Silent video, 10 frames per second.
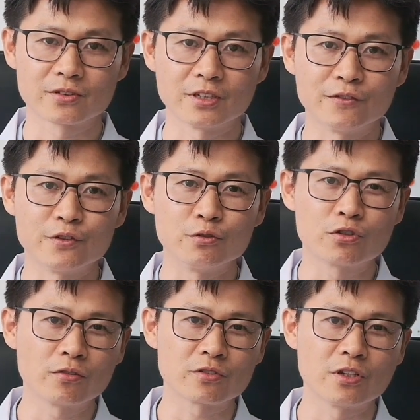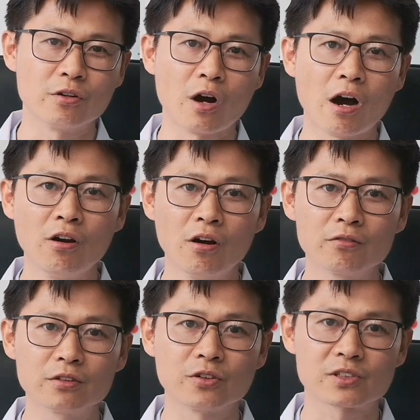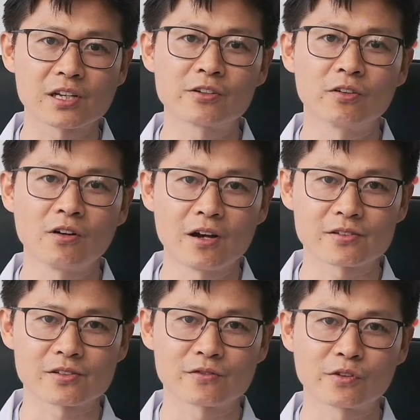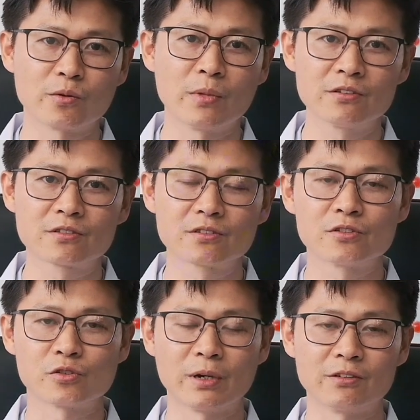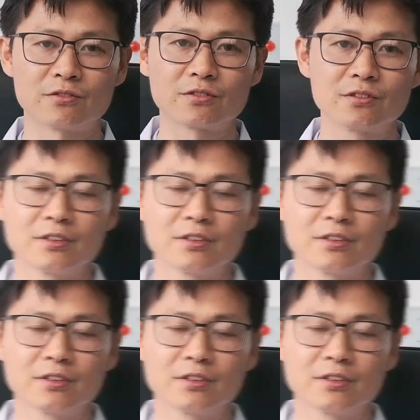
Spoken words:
if you don't know how long your cycle lasts from month to month.